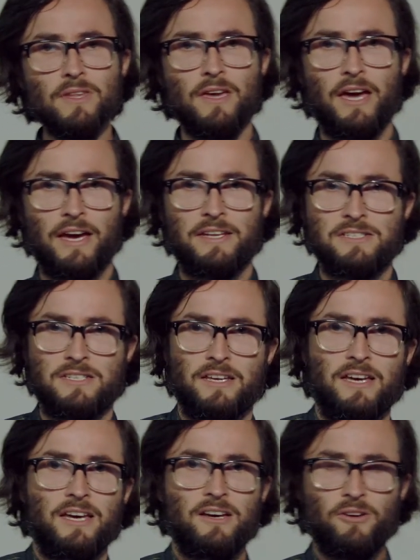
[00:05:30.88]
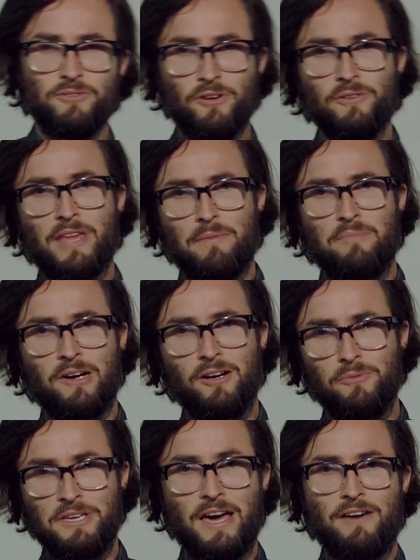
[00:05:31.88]
And on that bar
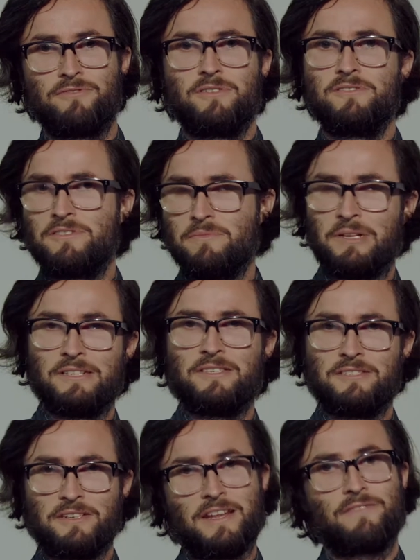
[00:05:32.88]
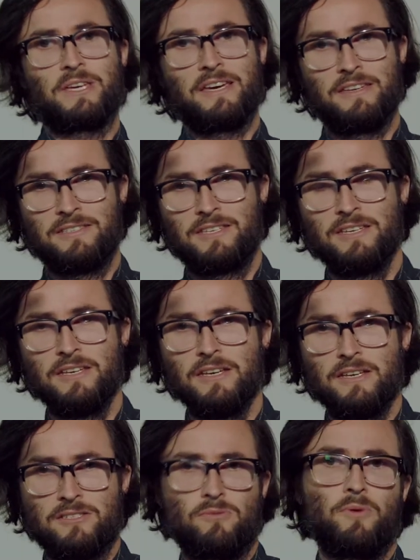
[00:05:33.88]
we have the ability to navigate.
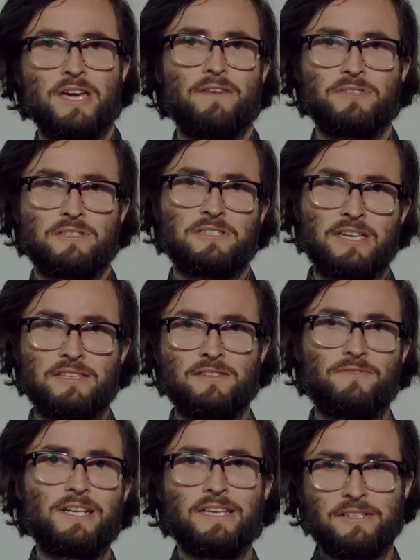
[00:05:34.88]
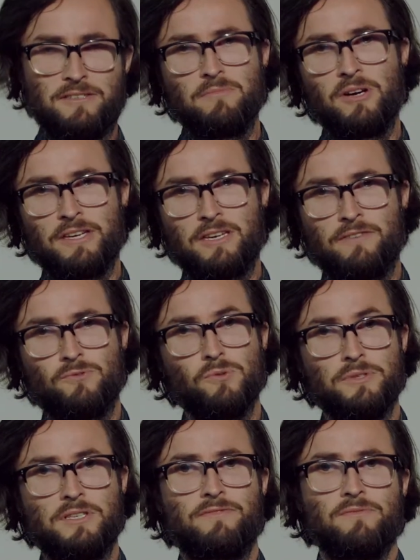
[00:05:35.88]
So what we have is a set of links that might cover all
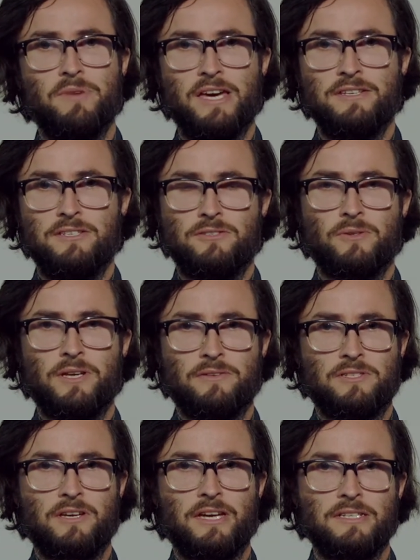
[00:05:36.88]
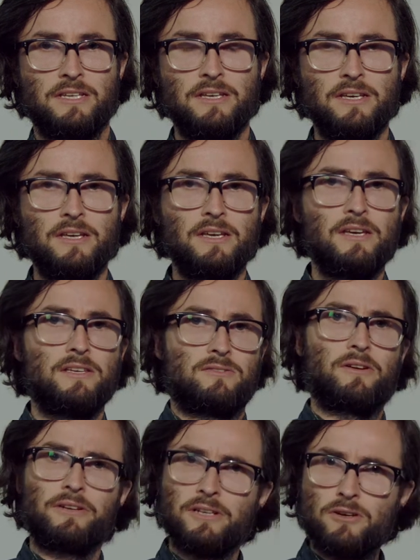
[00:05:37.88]
the different pages on our site. So
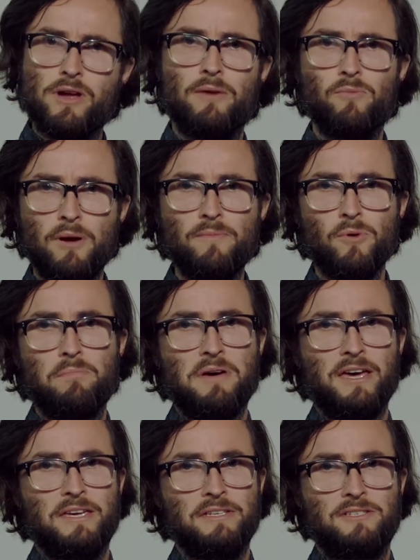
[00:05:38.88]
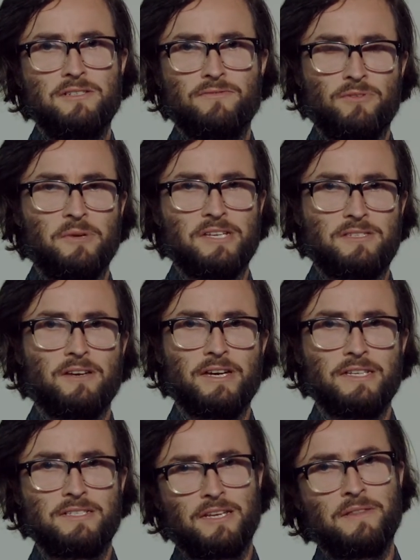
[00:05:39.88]
I'm going to create one more page for my
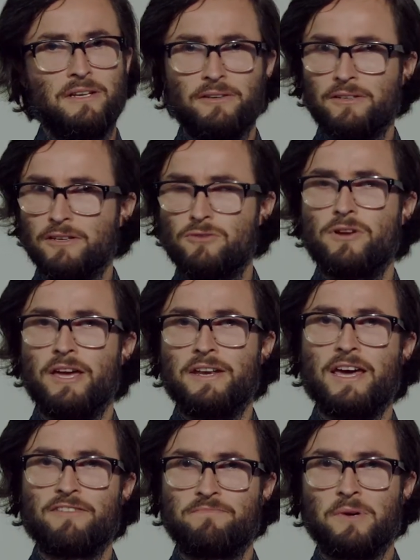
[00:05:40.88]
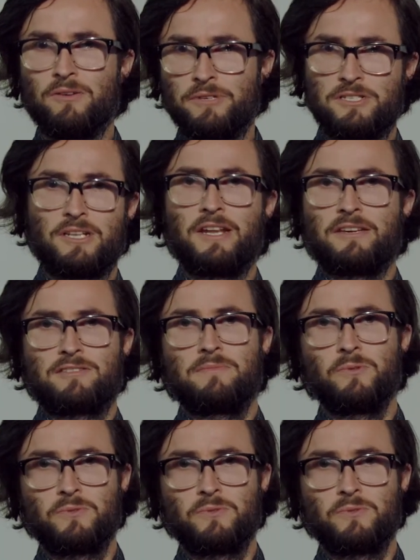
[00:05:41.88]
site, and then I'm going to create a nav bar which connects them all